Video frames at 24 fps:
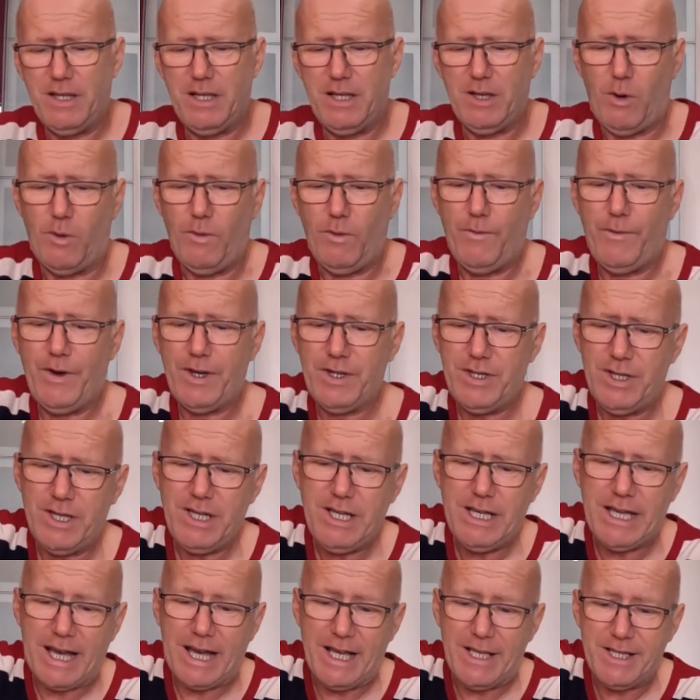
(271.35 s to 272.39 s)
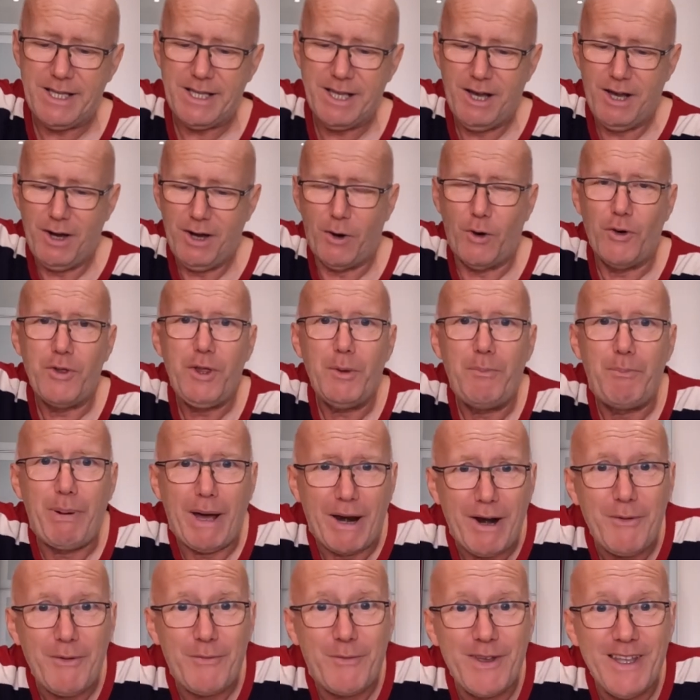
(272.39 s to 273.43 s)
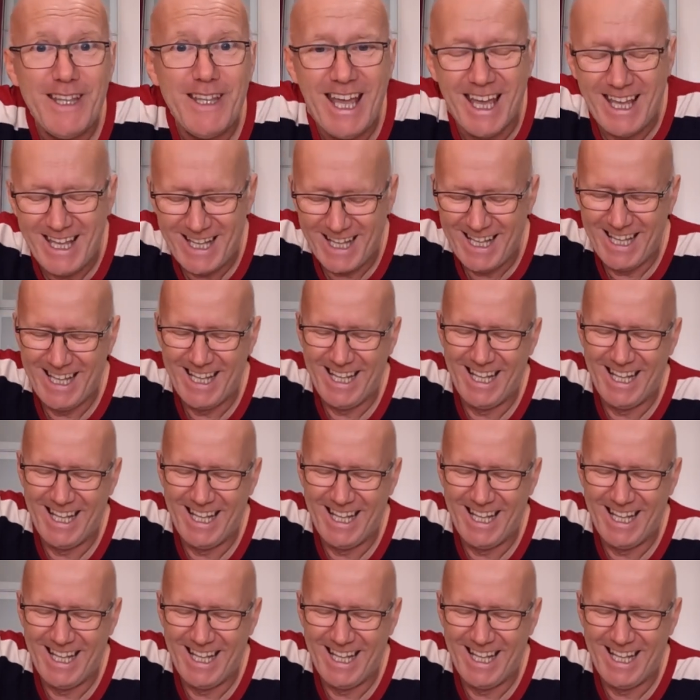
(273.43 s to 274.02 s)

The old-fashioned gas or the paraffin.